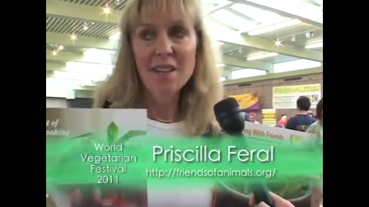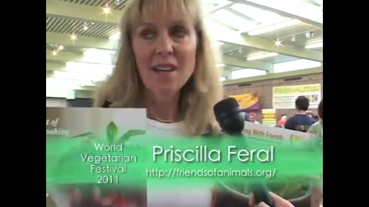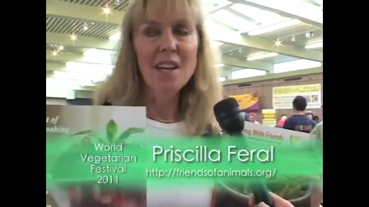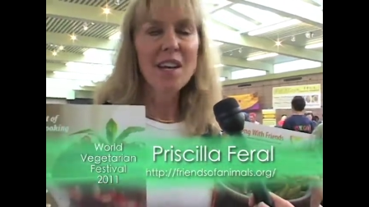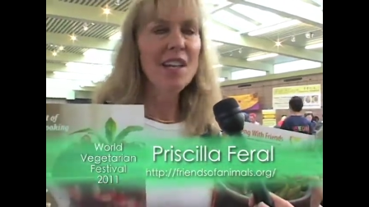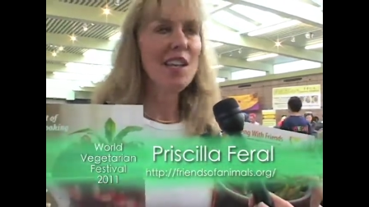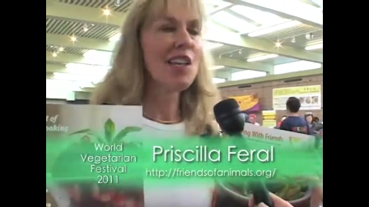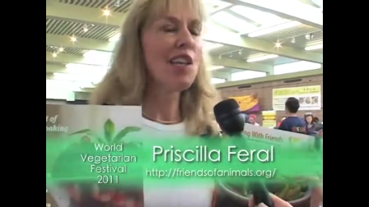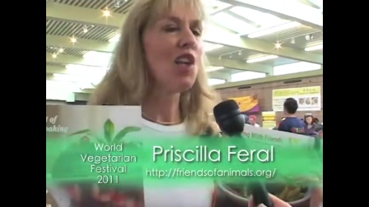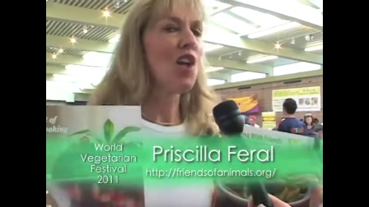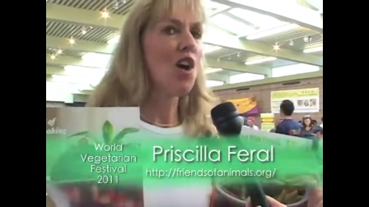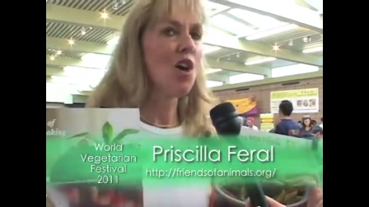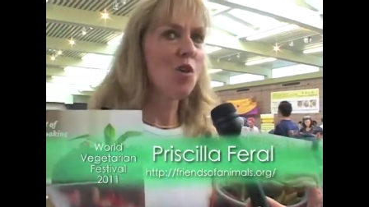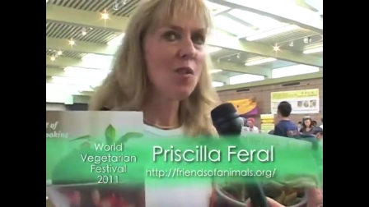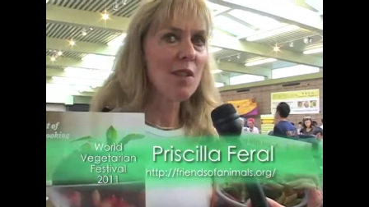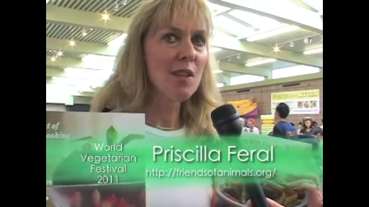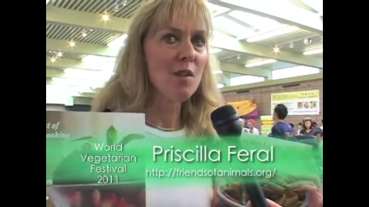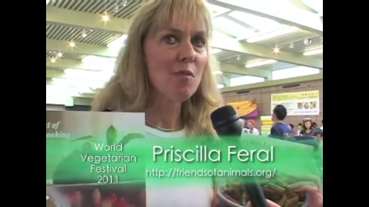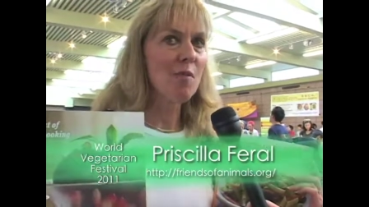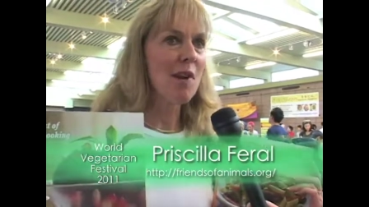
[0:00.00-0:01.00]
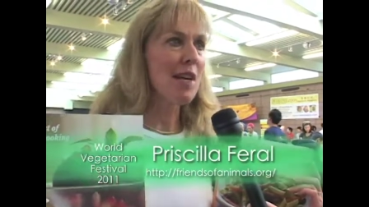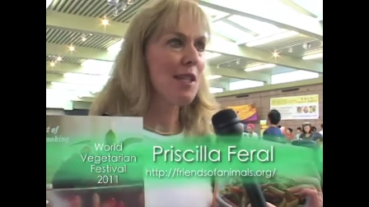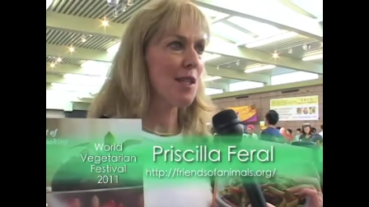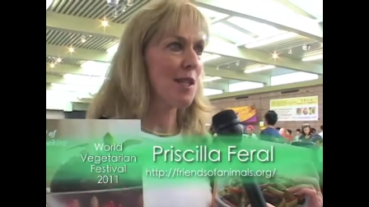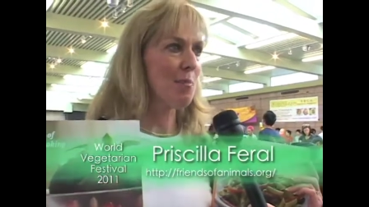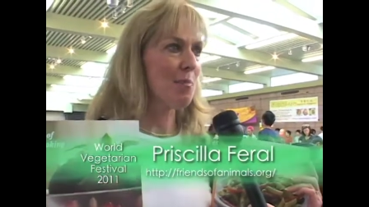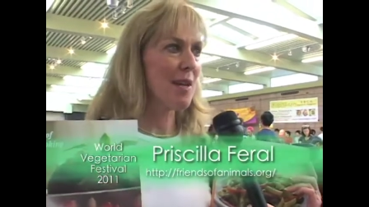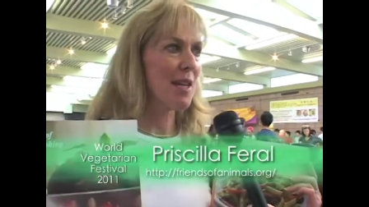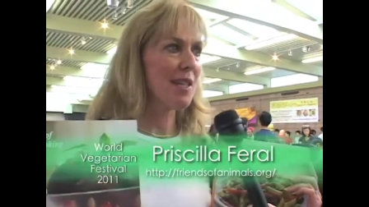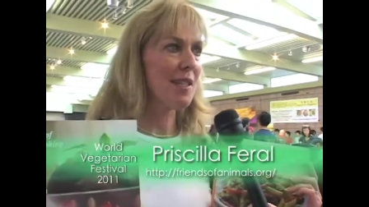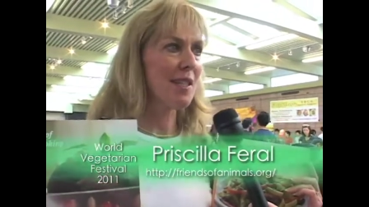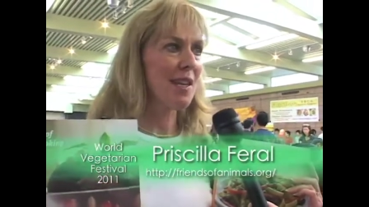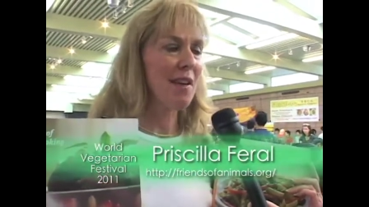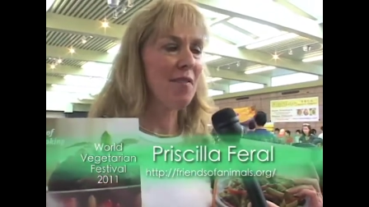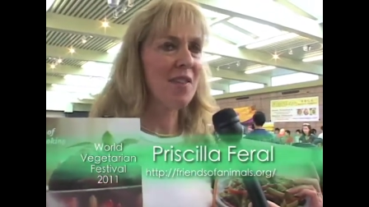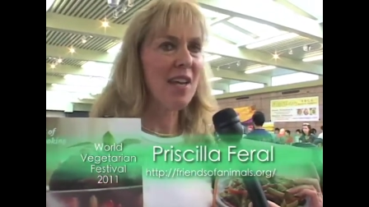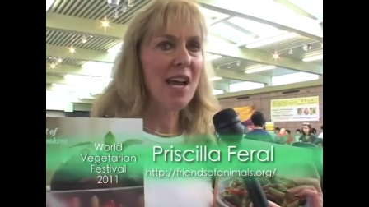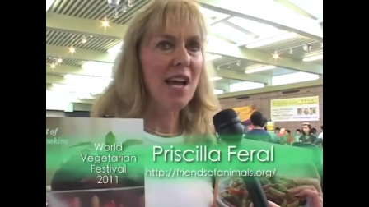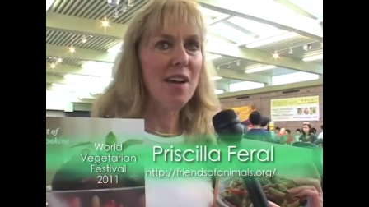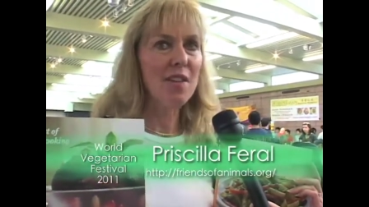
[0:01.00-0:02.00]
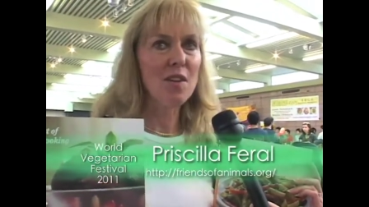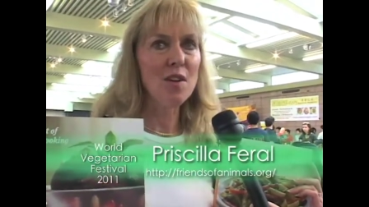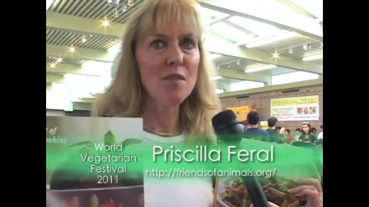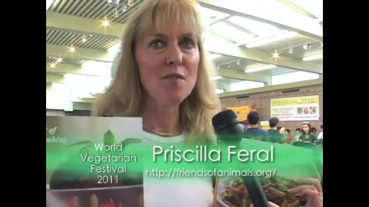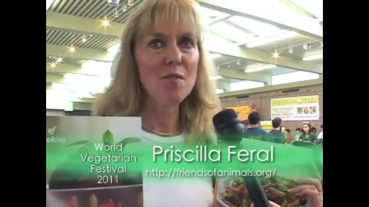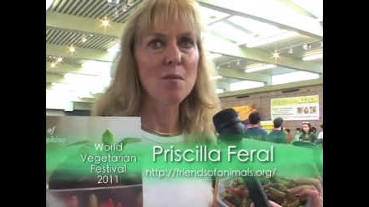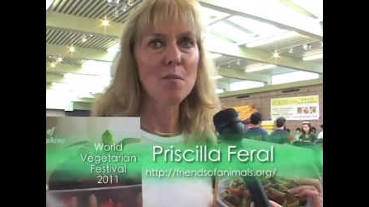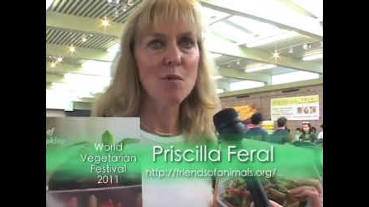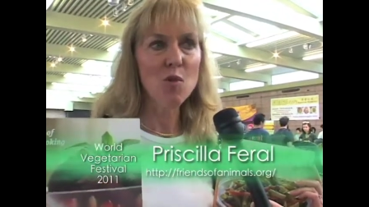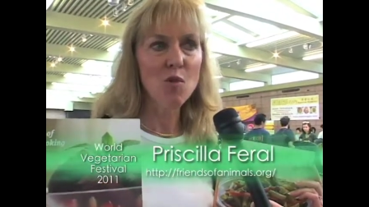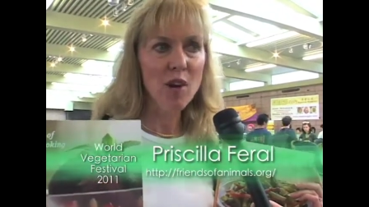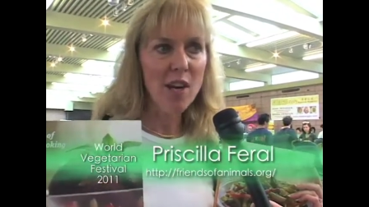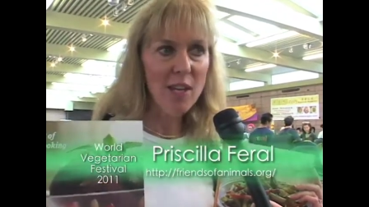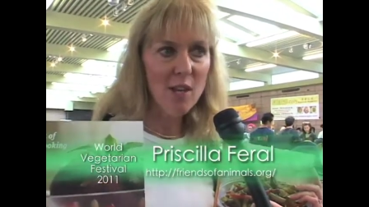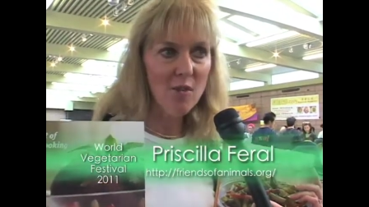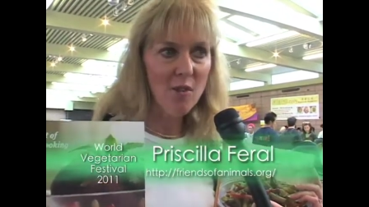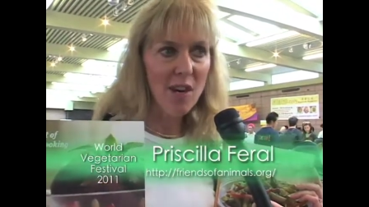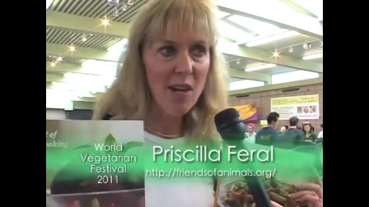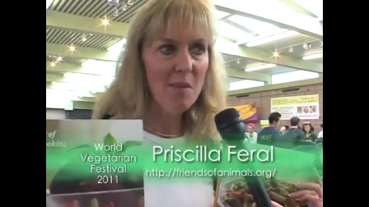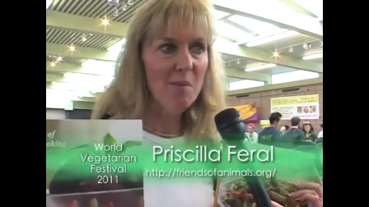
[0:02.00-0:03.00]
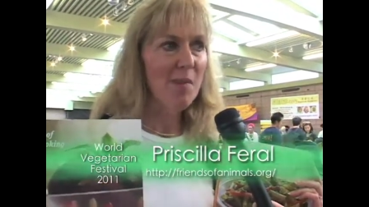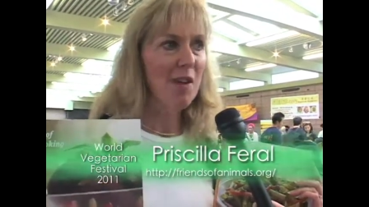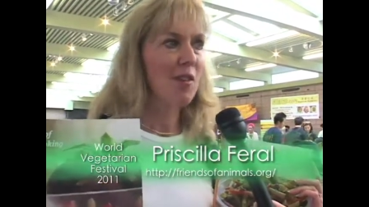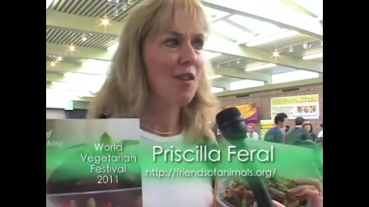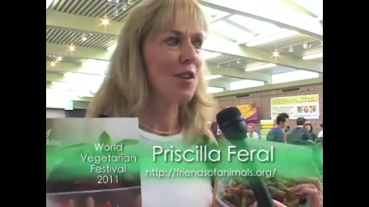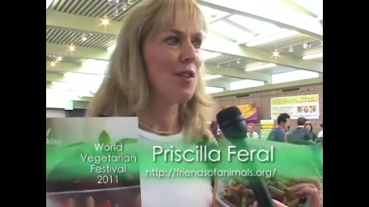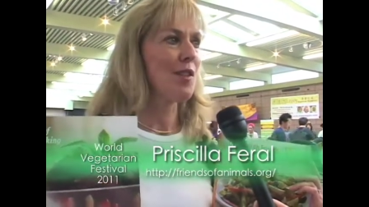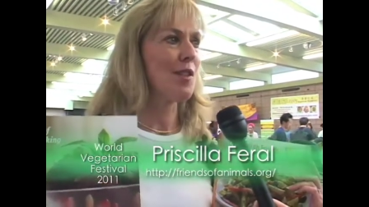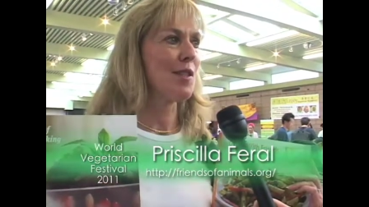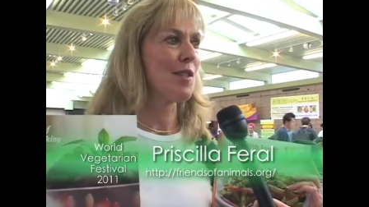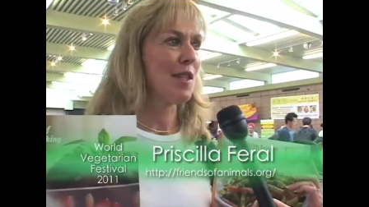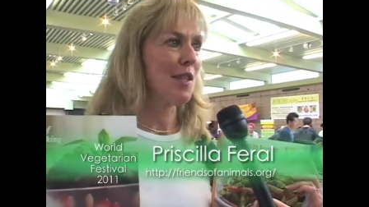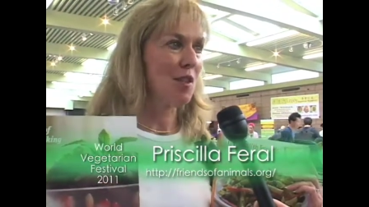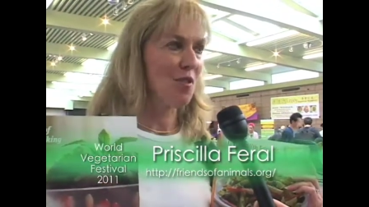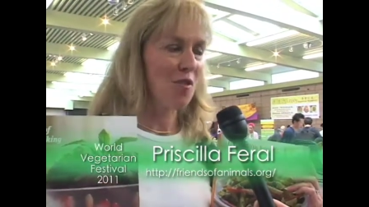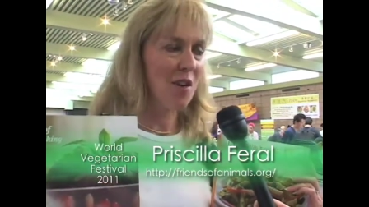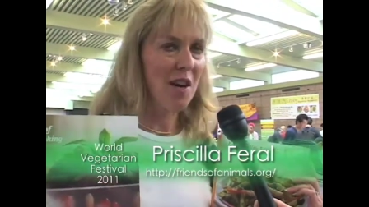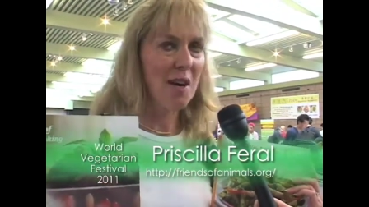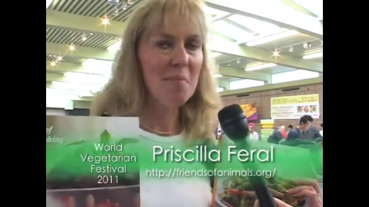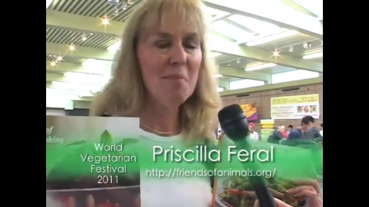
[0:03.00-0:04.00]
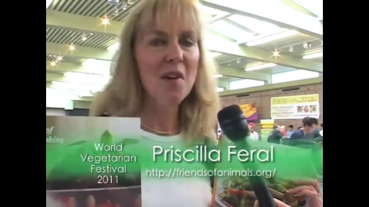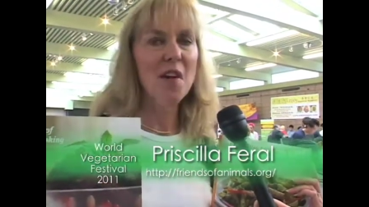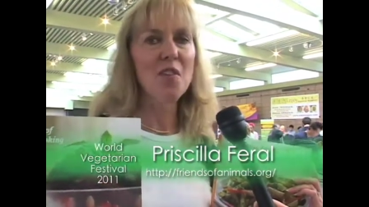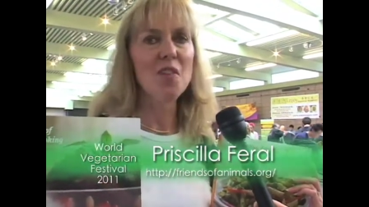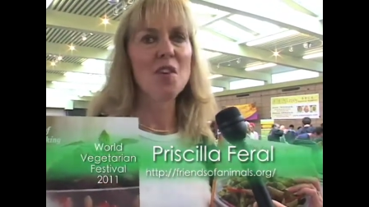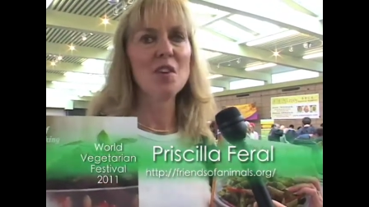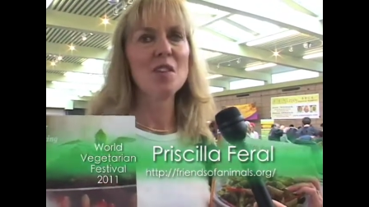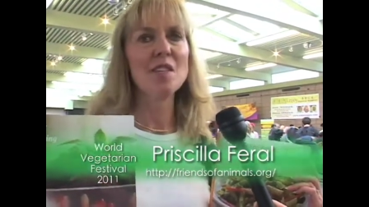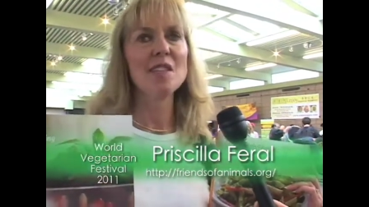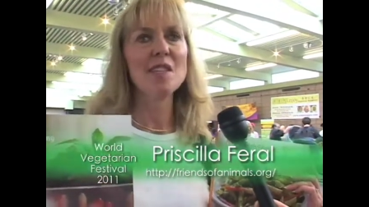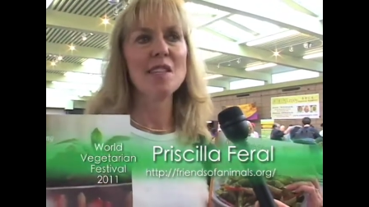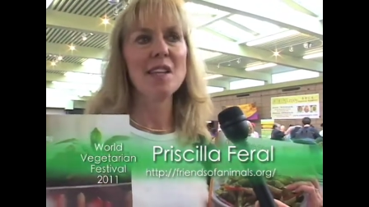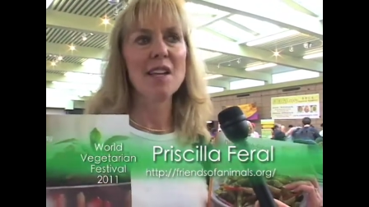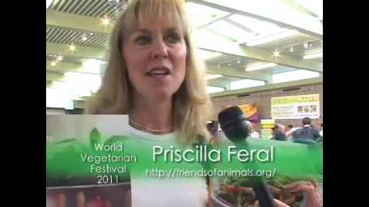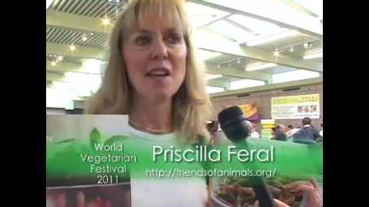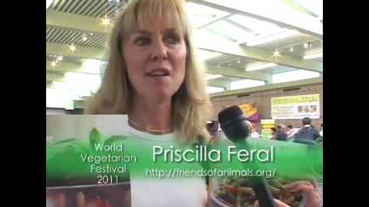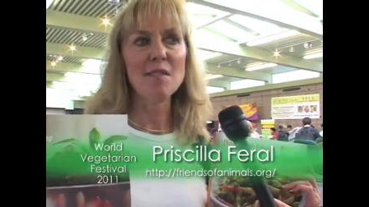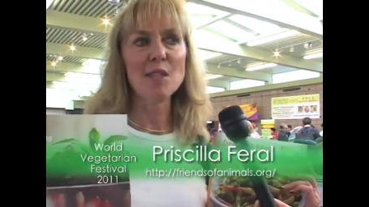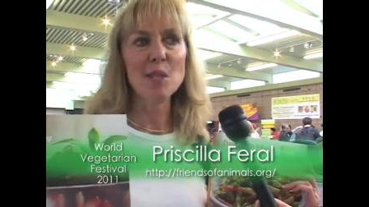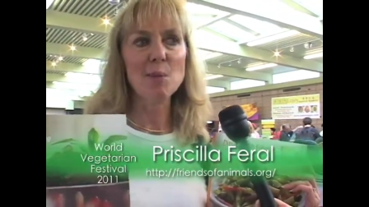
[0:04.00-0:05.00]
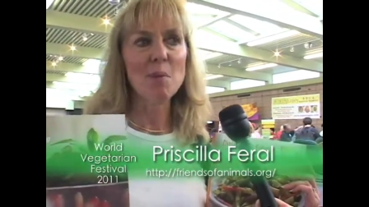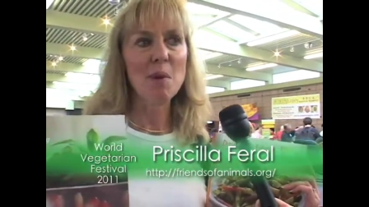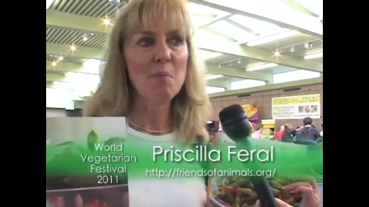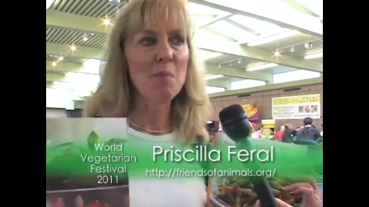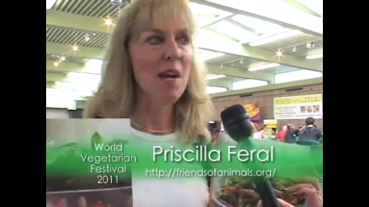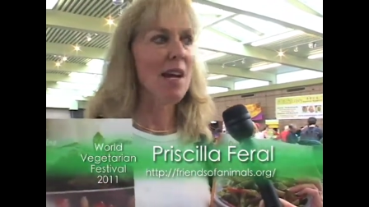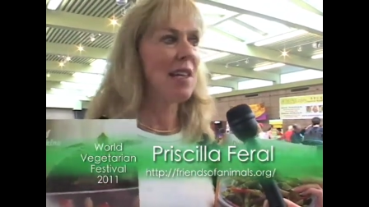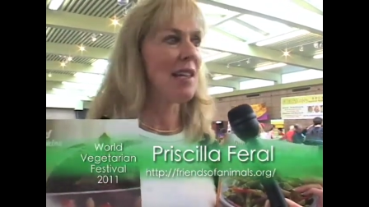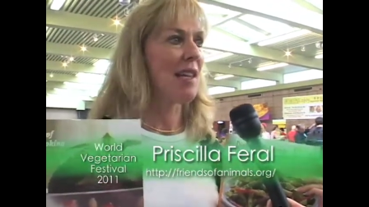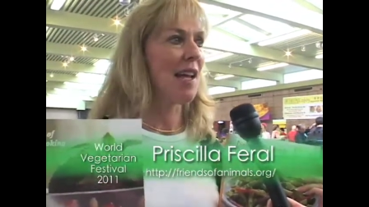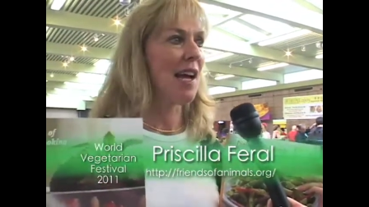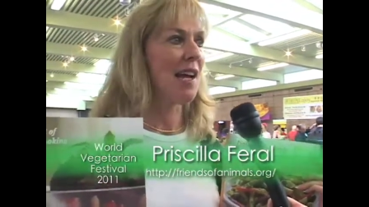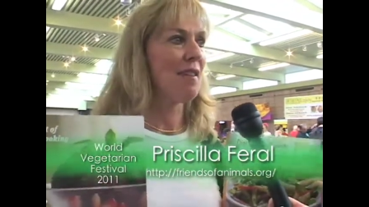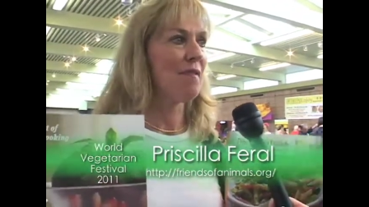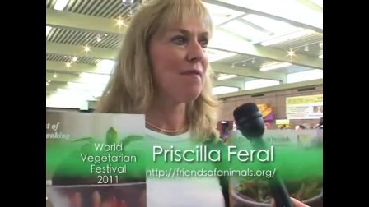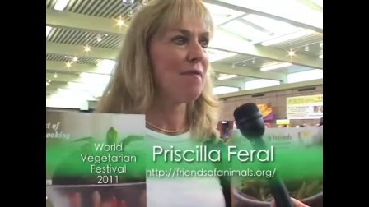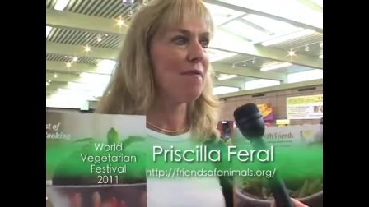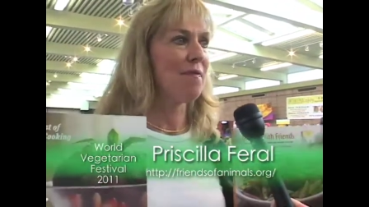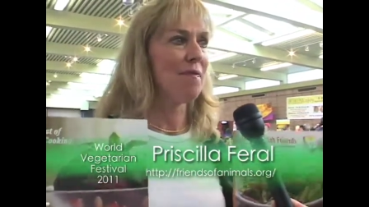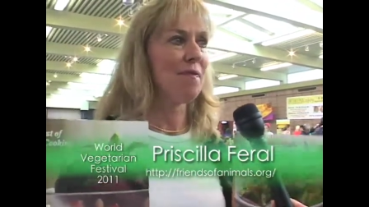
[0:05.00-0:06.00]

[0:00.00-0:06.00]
unload the recipes I've gathered from great grandmothers and grandmothers, and have spent my life